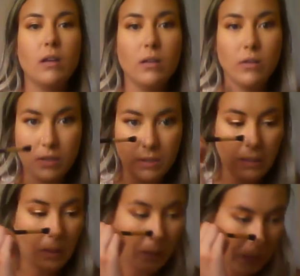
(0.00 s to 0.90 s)
just like
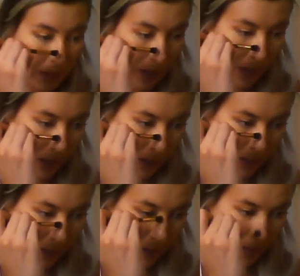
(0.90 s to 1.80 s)
a tad
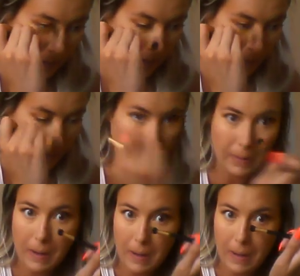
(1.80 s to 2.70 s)
down the
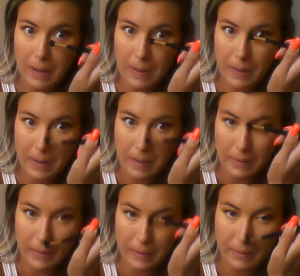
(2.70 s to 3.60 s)
side,
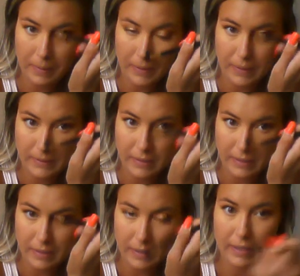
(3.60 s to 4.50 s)
nothing crazy
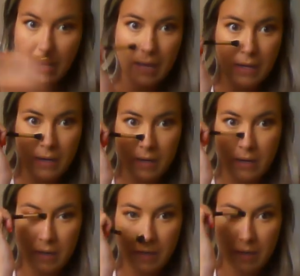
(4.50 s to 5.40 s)
again.
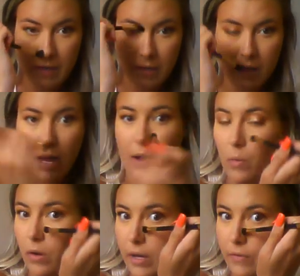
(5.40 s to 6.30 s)
I
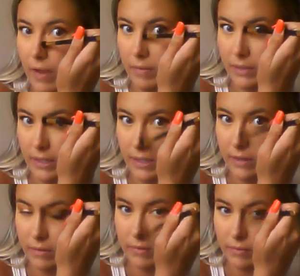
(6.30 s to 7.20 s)
would if I was like
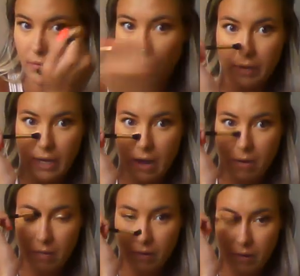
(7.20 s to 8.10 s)
going
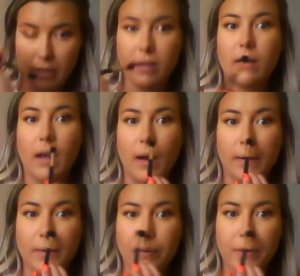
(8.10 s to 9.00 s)
out or like
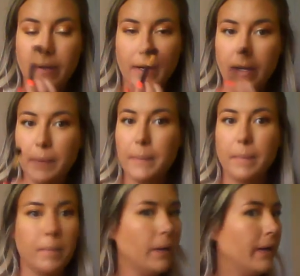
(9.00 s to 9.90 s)
contouring,
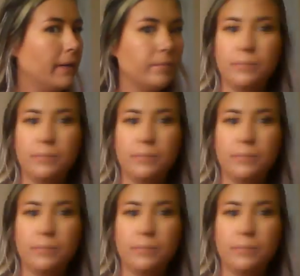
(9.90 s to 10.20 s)
but